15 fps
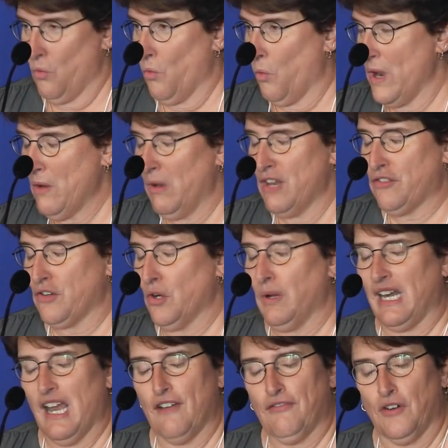We went through
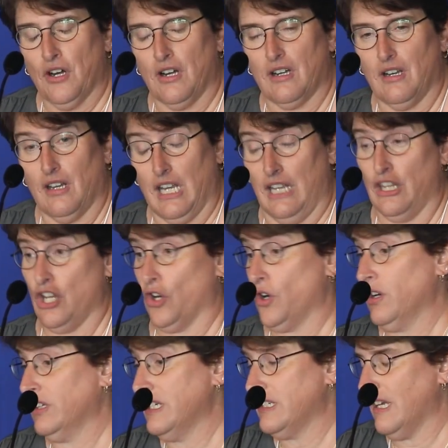an effort in the
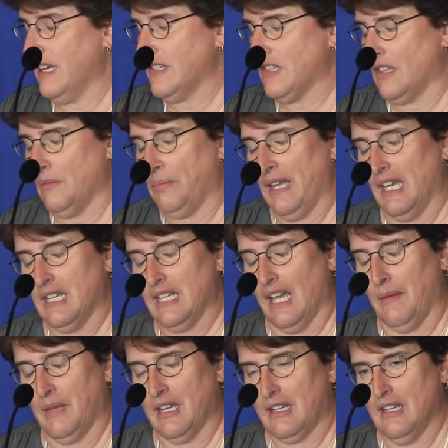early days of the
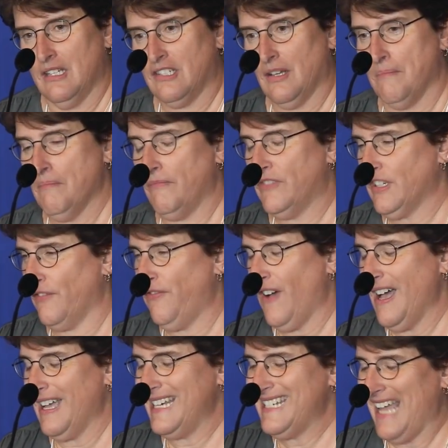pandemic to
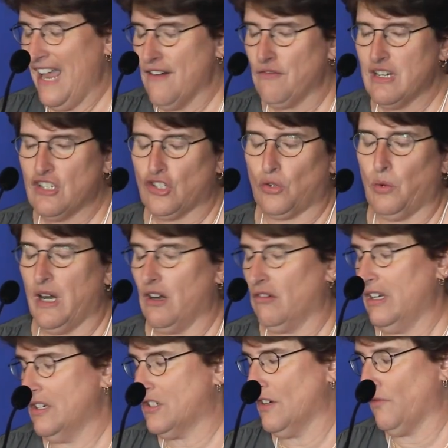find every square
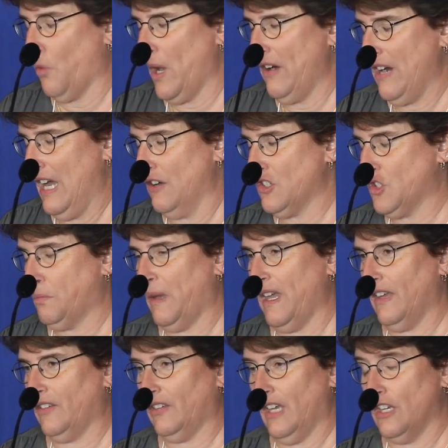inch of warehouse
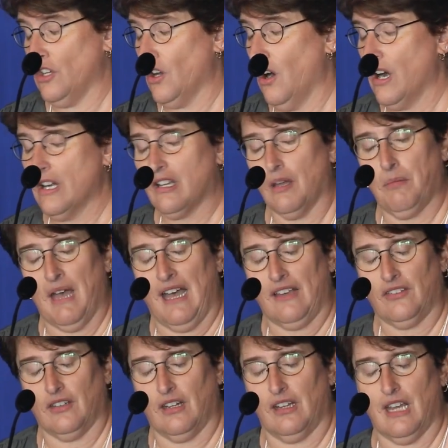space and yard
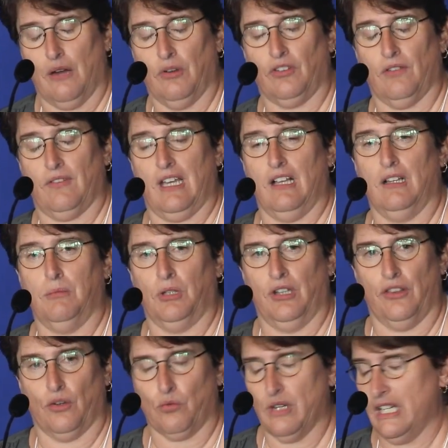capacity that was available
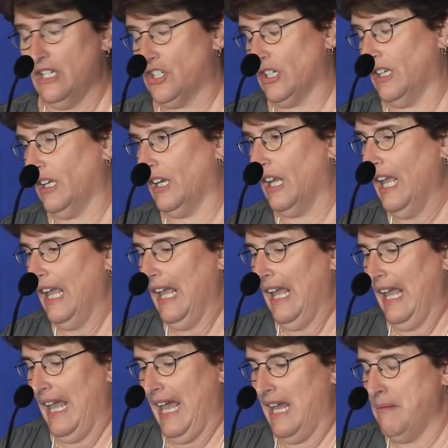in the region
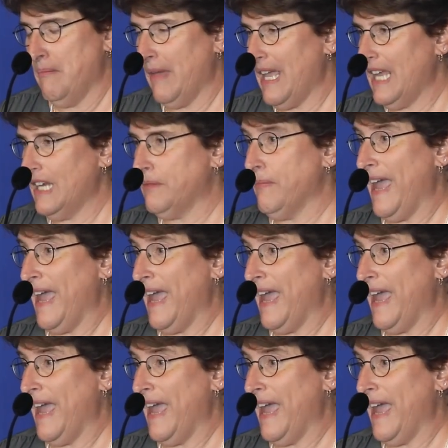and made